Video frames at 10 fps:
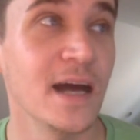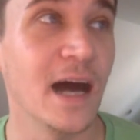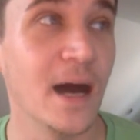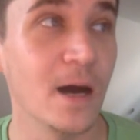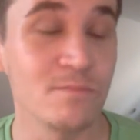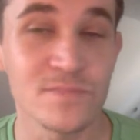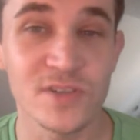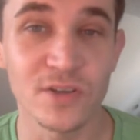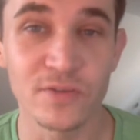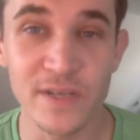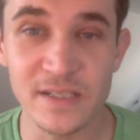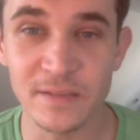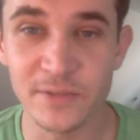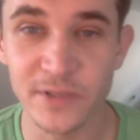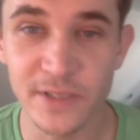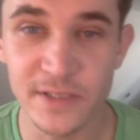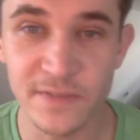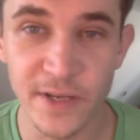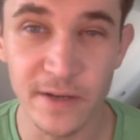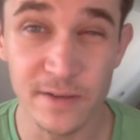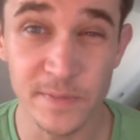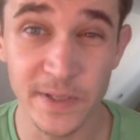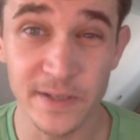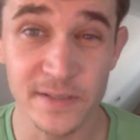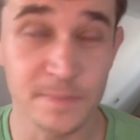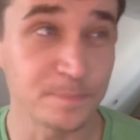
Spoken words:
So the reason I'm doing this video is because